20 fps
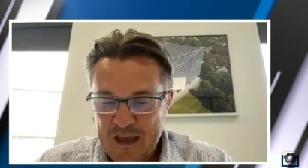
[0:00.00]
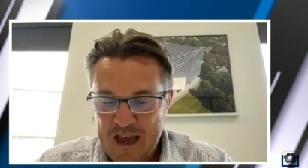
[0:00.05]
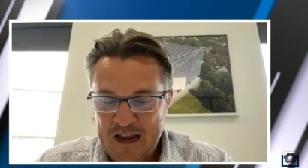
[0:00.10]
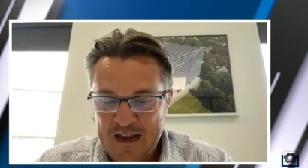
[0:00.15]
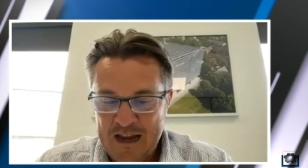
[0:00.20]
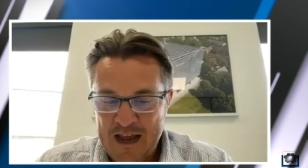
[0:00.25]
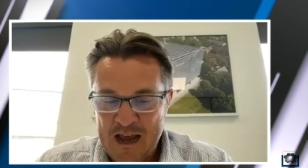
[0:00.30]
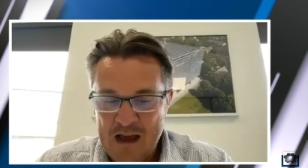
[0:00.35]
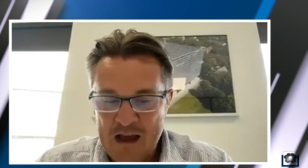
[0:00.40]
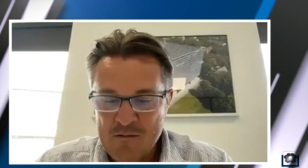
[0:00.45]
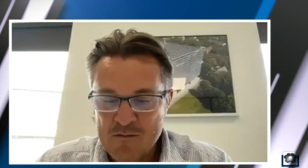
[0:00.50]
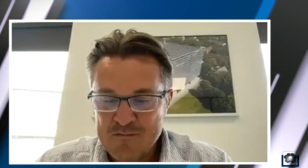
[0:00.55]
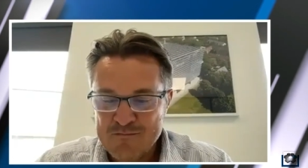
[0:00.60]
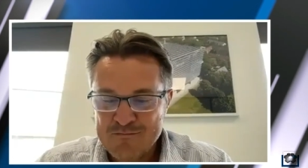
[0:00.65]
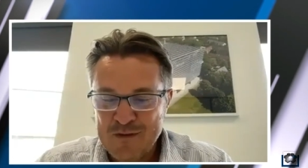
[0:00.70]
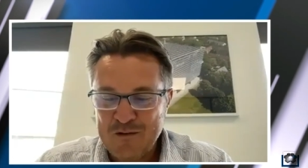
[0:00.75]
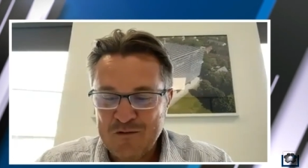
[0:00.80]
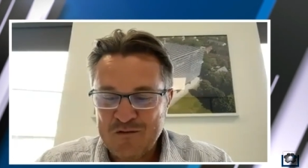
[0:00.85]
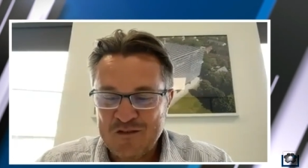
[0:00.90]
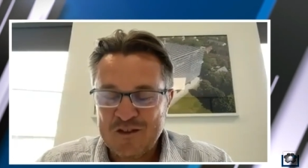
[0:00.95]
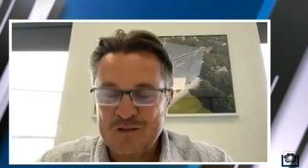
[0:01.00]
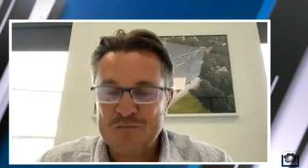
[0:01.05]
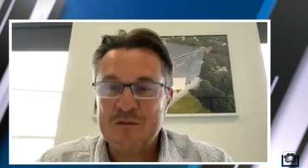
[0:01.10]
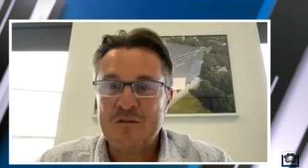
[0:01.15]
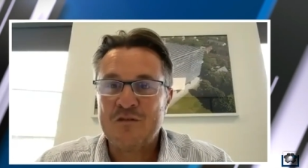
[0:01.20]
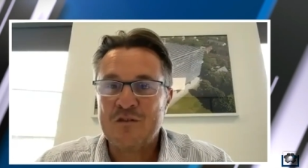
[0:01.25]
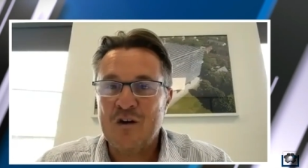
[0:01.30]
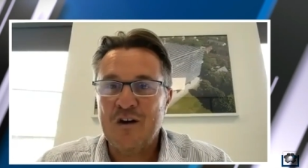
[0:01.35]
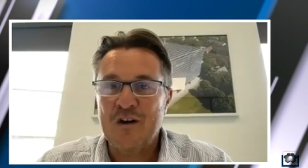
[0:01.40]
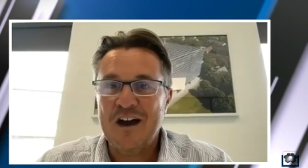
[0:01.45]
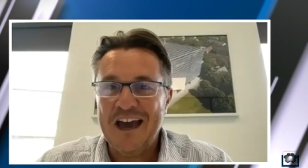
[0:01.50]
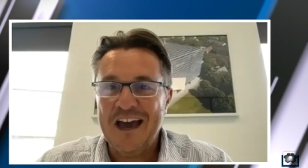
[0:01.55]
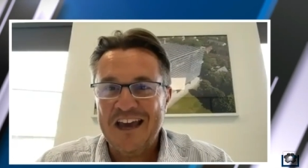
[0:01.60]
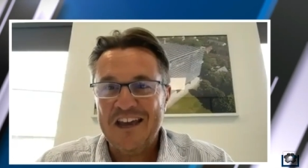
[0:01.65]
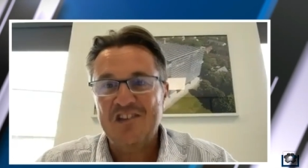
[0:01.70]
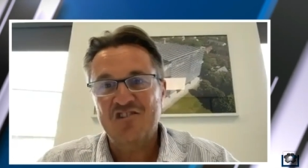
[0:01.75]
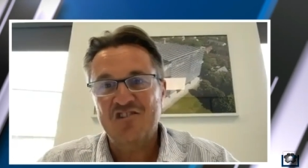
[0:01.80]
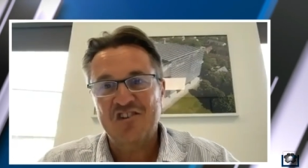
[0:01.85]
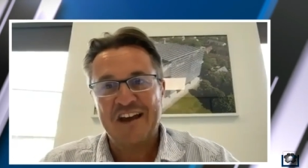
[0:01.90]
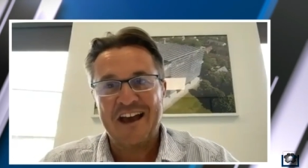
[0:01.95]
and now most of them have got
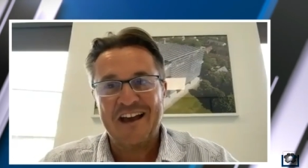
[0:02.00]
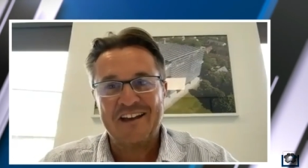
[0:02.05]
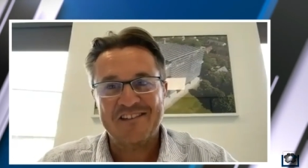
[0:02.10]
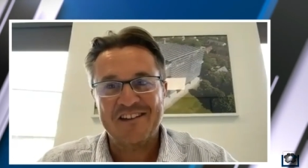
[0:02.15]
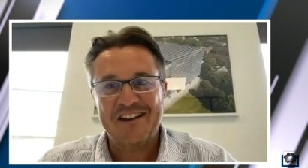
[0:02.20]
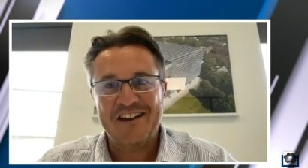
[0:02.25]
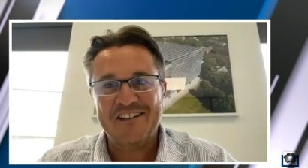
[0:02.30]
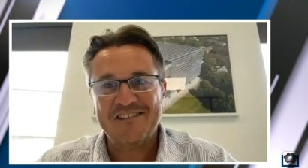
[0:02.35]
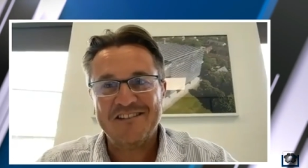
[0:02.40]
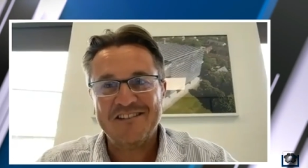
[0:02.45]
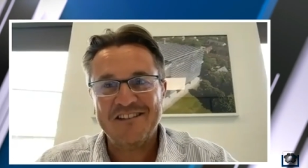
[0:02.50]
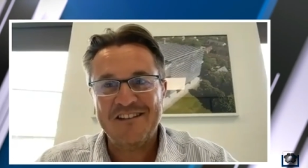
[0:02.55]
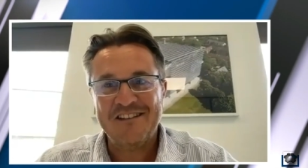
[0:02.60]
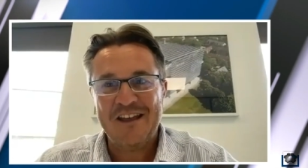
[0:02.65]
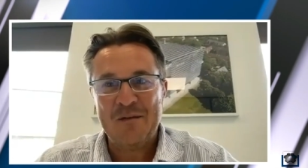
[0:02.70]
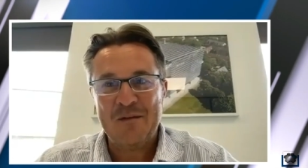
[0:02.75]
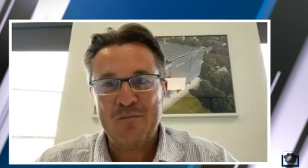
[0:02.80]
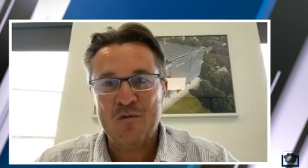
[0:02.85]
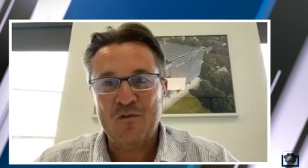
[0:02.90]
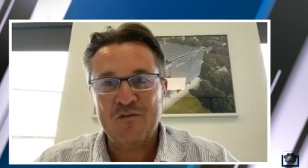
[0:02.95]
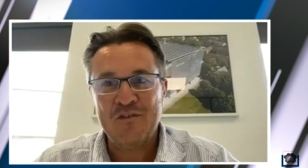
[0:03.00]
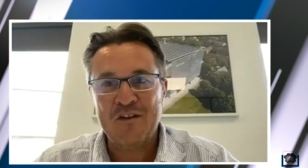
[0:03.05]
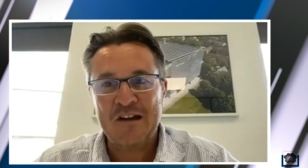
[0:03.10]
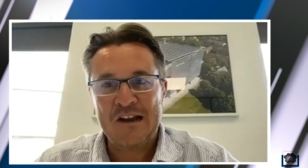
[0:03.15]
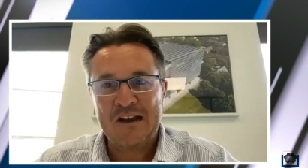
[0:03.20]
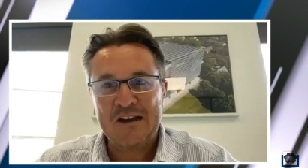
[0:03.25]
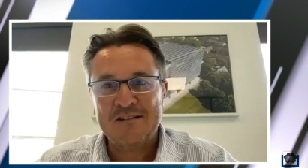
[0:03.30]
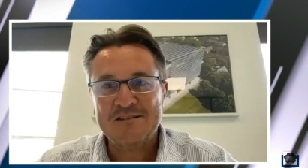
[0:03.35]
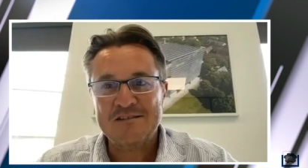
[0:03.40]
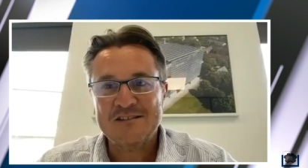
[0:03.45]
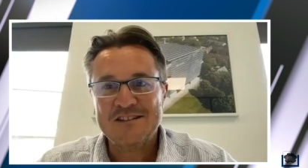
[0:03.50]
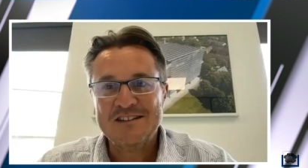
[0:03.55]
aging assets in their portfolio.